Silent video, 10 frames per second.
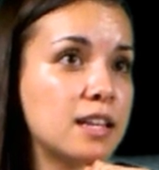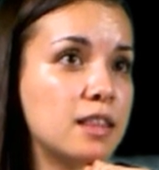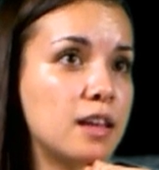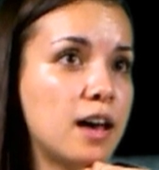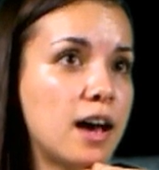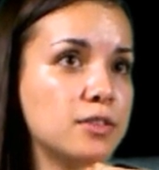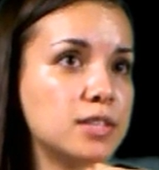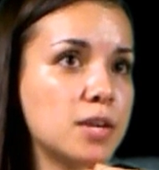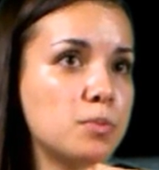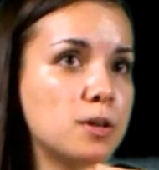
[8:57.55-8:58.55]
The
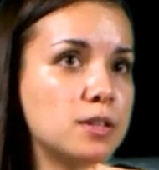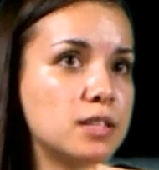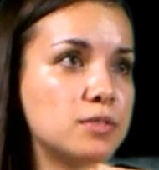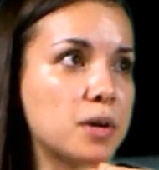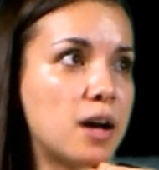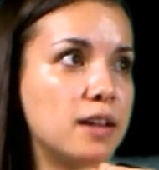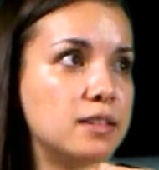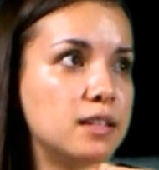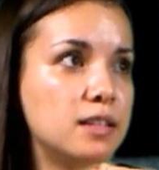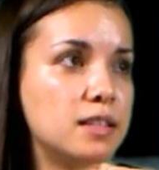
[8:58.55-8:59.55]
outside world has
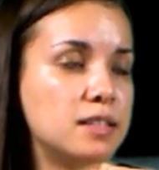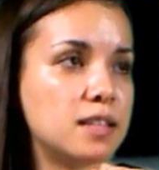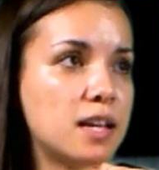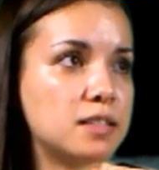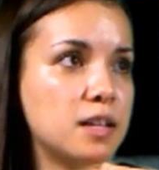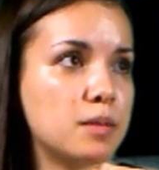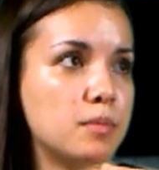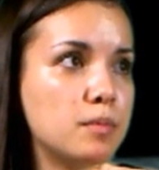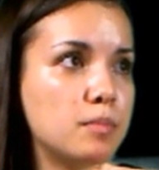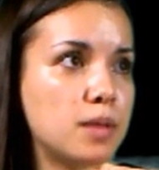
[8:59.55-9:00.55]
forgotten this desolate
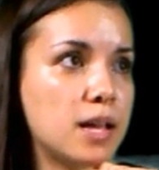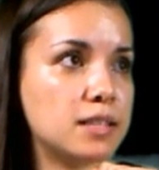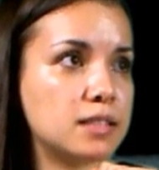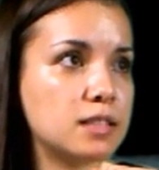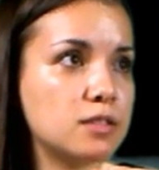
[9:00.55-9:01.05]
place,